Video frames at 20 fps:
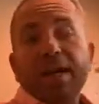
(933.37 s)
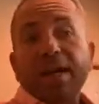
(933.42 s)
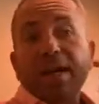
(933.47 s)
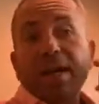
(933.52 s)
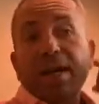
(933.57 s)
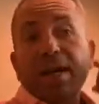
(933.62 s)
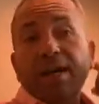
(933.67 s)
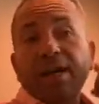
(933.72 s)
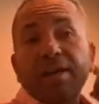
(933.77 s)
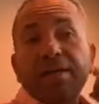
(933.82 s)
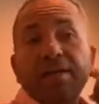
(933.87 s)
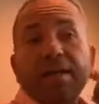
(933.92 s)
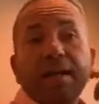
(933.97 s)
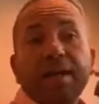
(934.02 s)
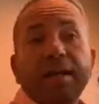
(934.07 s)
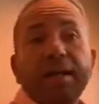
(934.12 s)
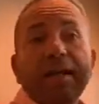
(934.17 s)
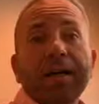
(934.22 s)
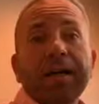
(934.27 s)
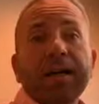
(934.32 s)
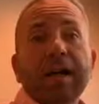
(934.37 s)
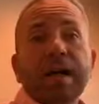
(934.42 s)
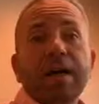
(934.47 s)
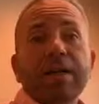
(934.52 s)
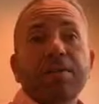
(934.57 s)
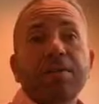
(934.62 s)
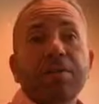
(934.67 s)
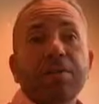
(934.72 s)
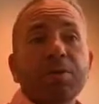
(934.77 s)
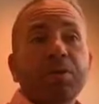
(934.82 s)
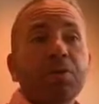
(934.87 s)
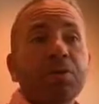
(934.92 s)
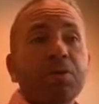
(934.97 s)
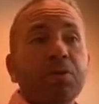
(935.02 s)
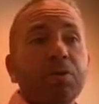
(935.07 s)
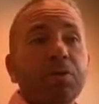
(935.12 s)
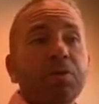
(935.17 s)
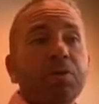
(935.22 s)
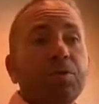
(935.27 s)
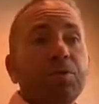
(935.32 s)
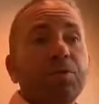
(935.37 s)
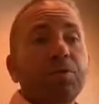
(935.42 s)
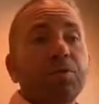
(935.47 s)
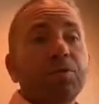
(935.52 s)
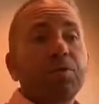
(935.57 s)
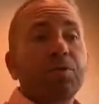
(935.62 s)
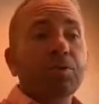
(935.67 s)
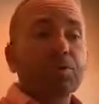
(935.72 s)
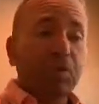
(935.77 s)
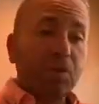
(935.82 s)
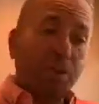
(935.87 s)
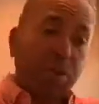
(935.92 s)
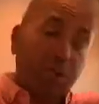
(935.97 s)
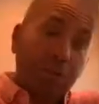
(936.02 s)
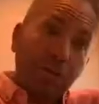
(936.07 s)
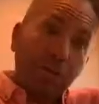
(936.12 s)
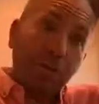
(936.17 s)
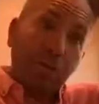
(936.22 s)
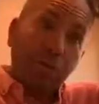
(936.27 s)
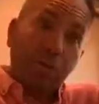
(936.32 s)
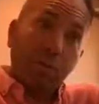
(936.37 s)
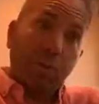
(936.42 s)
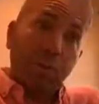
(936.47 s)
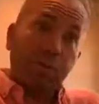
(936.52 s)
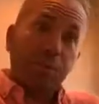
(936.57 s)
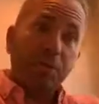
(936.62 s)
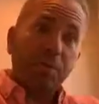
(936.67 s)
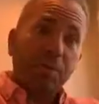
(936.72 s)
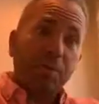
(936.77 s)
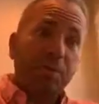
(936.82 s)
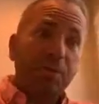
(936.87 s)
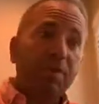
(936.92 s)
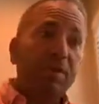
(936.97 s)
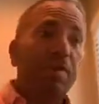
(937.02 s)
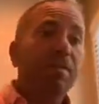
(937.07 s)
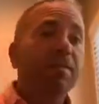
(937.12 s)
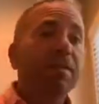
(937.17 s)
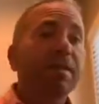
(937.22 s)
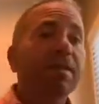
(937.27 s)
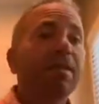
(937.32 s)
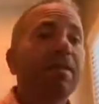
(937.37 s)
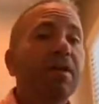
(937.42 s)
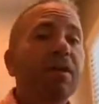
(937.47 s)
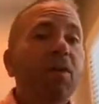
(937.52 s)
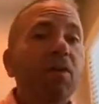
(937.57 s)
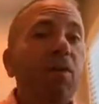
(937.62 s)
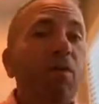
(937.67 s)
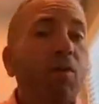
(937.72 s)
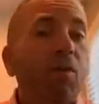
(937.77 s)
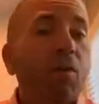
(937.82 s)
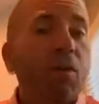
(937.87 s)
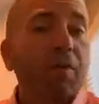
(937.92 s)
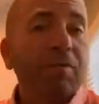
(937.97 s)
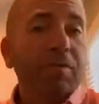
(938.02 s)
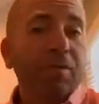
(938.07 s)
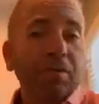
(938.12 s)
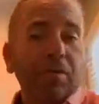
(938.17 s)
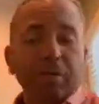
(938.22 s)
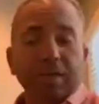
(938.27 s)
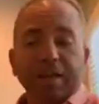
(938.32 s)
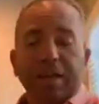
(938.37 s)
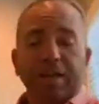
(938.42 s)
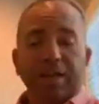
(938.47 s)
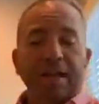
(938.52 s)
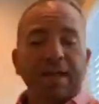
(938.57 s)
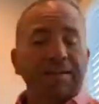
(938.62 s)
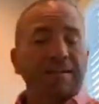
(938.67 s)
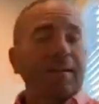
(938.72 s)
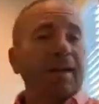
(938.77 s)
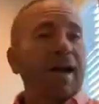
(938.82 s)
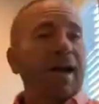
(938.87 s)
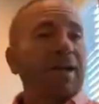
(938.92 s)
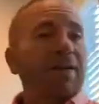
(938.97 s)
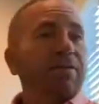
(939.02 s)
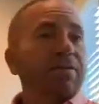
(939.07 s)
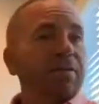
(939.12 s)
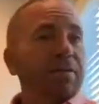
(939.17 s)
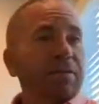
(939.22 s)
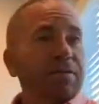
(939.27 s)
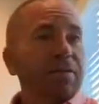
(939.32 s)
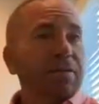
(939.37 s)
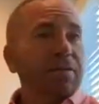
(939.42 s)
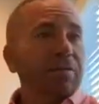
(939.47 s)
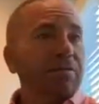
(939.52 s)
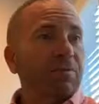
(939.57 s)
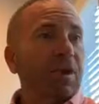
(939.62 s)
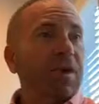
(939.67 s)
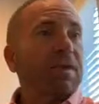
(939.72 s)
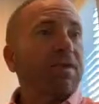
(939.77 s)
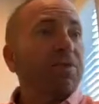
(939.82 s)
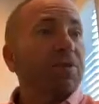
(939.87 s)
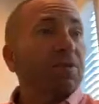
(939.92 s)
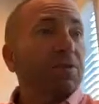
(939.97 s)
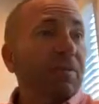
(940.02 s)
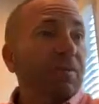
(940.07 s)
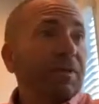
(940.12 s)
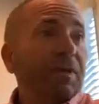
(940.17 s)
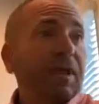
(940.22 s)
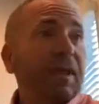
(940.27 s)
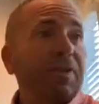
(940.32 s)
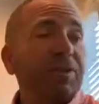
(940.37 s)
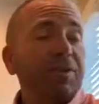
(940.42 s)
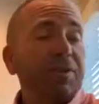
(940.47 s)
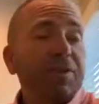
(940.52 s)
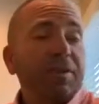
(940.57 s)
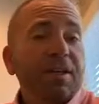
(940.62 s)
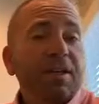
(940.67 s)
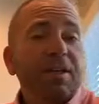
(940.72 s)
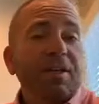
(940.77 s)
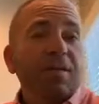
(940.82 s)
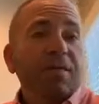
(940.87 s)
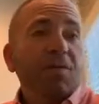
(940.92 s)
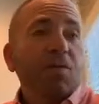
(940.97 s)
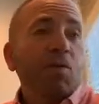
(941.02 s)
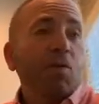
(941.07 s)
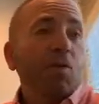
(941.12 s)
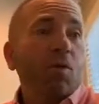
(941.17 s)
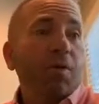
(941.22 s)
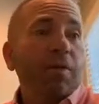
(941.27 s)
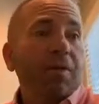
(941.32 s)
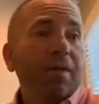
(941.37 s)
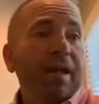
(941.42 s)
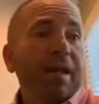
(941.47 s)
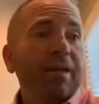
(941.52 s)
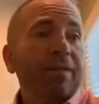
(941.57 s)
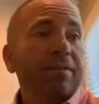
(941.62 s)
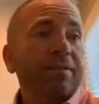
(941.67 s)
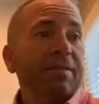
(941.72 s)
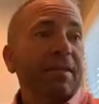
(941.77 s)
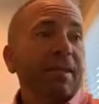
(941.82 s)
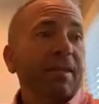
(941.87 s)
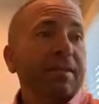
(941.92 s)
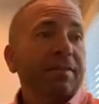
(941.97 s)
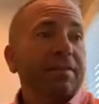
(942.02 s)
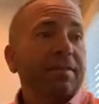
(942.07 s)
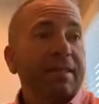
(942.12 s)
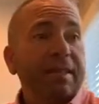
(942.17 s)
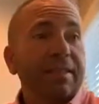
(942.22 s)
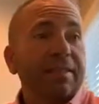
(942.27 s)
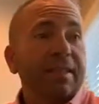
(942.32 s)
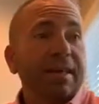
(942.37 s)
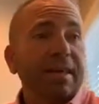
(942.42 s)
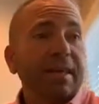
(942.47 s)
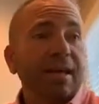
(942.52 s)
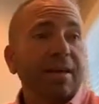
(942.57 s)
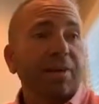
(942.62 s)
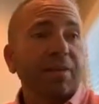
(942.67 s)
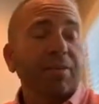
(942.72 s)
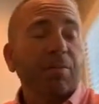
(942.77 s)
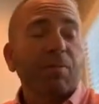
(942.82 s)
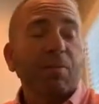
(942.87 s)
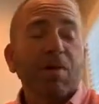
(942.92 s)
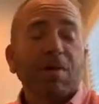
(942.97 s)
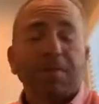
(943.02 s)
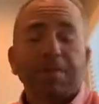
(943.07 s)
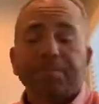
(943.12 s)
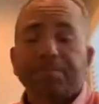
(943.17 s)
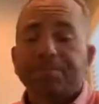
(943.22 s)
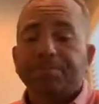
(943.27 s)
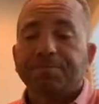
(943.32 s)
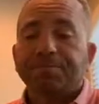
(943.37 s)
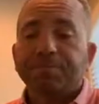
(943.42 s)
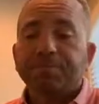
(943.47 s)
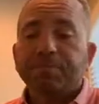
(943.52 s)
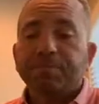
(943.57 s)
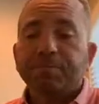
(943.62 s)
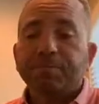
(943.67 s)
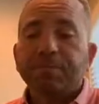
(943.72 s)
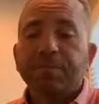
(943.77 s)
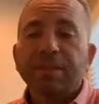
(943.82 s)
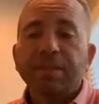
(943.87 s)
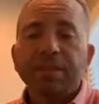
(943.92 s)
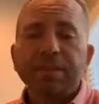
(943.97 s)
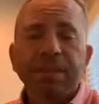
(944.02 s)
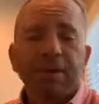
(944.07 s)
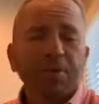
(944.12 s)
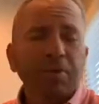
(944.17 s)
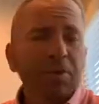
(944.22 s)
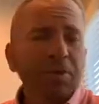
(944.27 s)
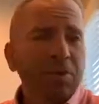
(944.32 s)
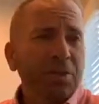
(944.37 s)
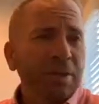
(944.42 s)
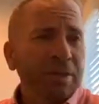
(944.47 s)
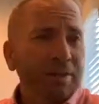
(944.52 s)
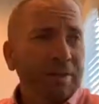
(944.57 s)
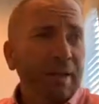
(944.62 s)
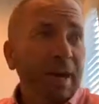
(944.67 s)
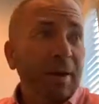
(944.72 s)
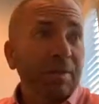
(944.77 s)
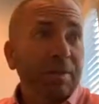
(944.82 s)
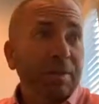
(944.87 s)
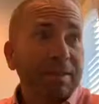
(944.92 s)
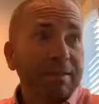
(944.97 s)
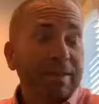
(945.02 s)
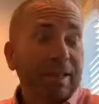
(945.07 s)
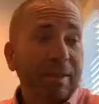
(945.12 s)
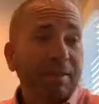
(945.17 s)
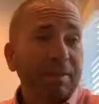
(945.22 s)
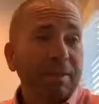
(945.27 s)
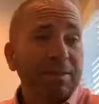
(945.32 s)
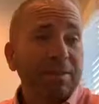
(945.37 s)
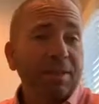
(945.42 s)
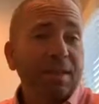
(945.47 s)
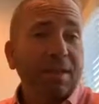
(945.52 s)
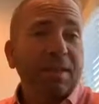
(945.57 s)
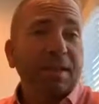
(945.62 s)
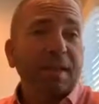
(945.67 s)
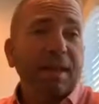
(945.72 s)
And I urge you to talk to your water treatment company, or if you go again online, look for the right certification for that to get that out of the water. Now, those are the top contaminants.